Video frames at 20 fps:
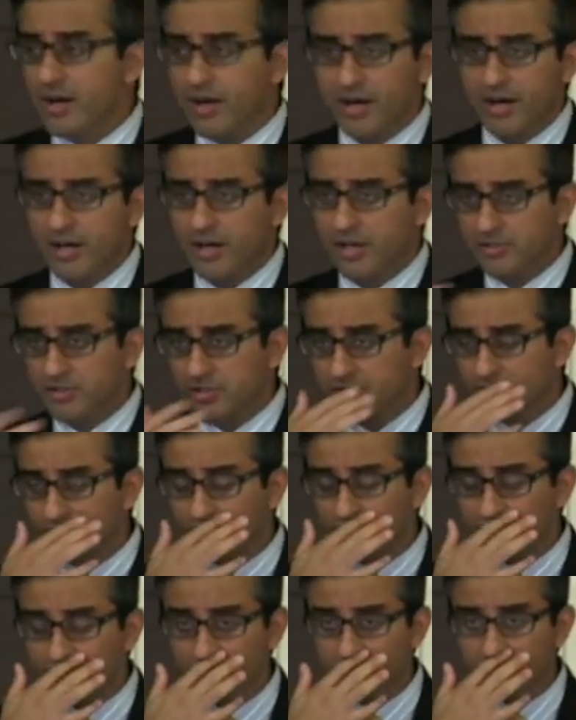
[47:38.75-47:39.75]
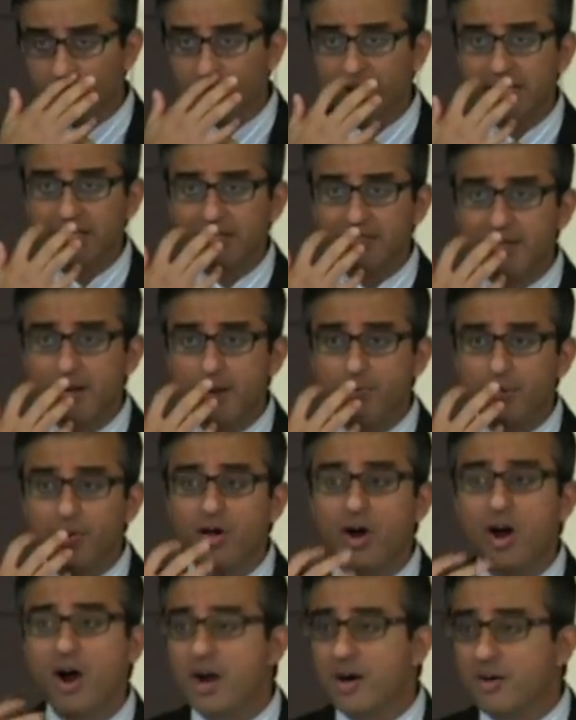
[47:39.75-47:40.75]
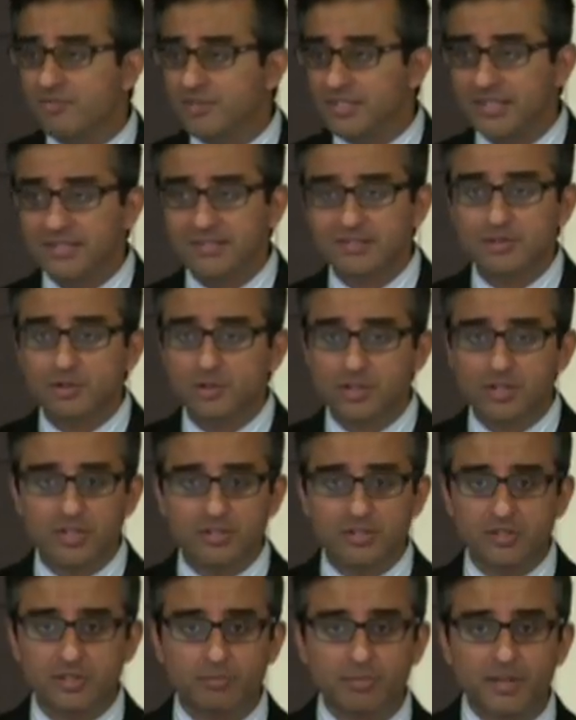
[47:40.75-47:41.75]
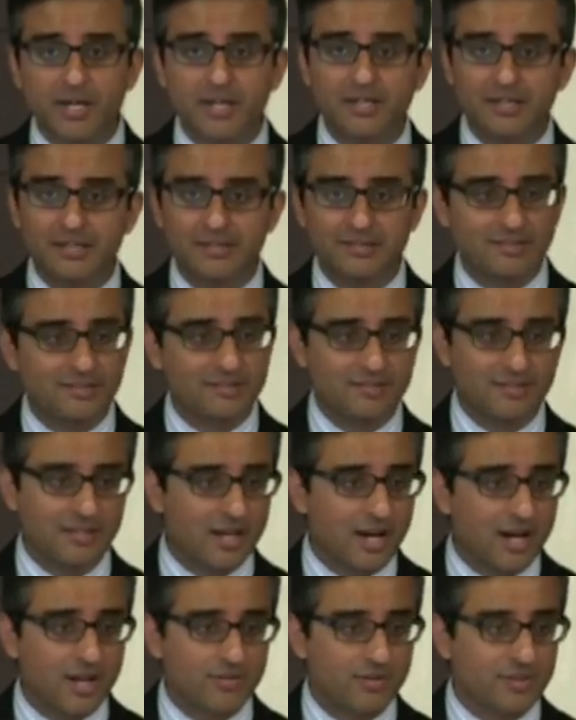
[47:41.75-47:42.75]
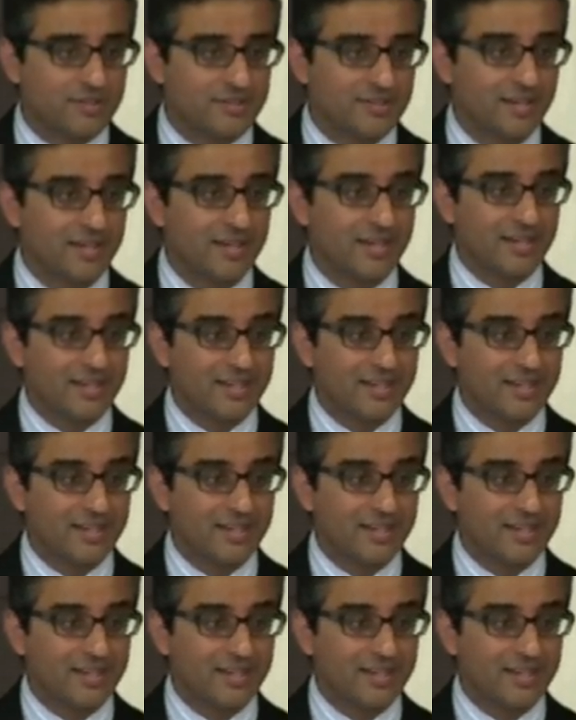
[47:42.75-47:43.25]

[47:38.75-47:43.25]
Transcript: Uh, just to give you a quick example, Harvey does circulation of blood in 1600s.